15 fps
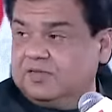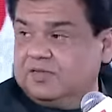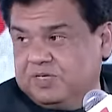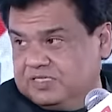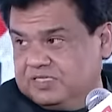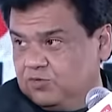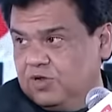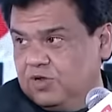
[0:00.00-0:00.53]
the
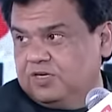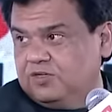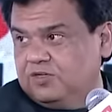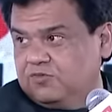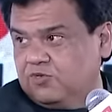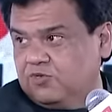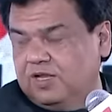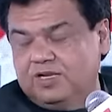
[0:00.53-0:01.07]
best quality
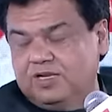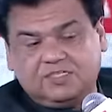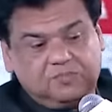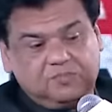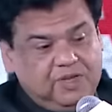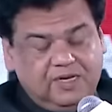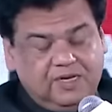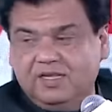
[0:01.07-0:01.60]
of toilets,
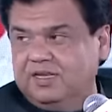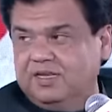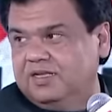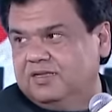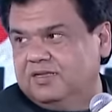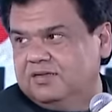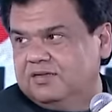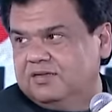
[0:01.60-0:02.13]

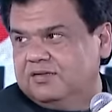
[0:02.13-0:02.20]
maintaining,